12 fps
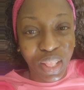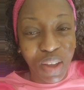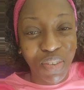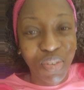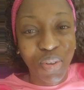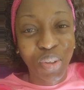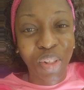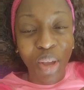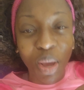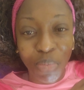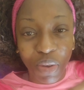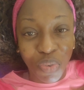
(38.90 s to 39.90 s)
level
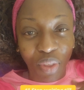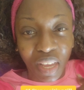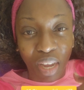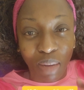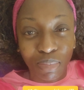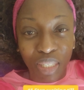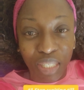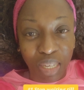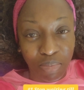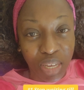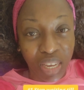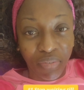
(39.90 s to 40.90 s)
before they come
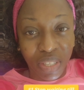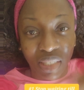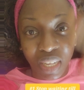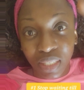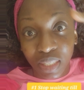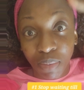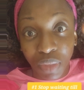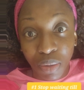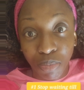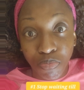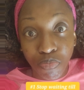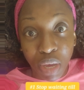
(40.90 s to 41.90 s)
see me if it's not
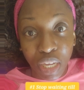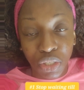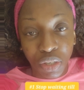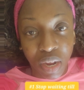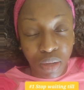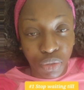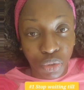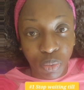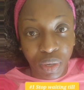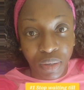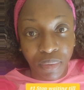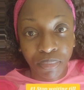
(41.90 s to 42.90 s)
something major
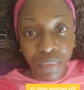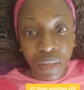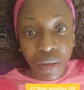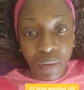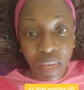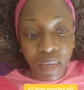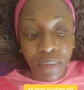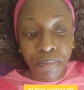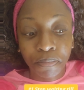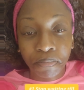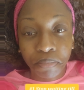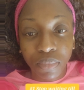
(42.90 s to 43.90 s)
elsewhere. Okay?
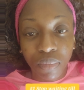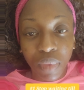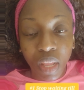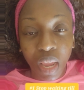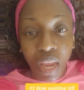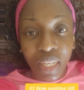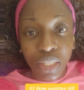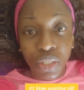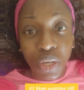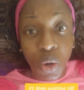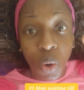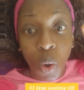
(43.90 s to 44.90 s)
And
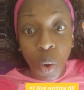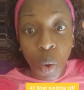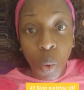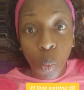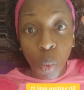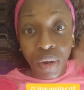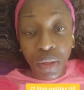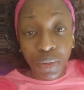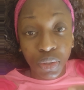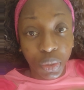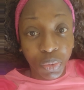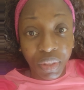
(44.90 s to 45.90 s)
so, what are
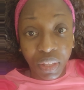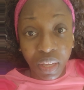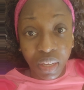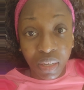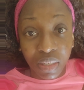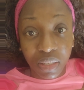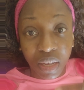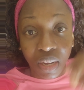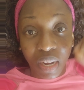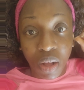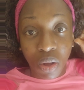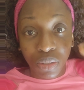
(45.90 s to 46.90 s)
those three things? And
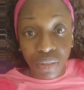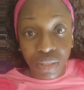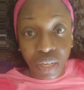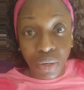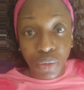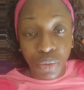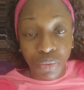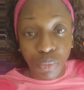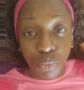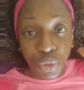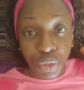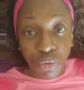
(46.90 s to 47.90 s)
then I'll also tell you
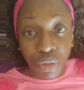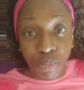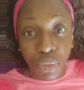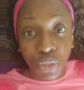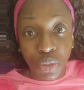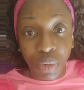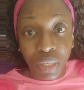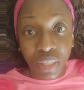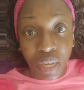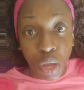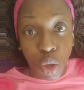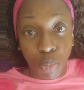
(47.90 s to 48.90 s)
what you can be doing
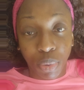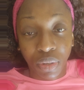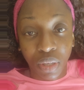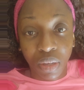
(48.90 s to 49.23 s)
to help.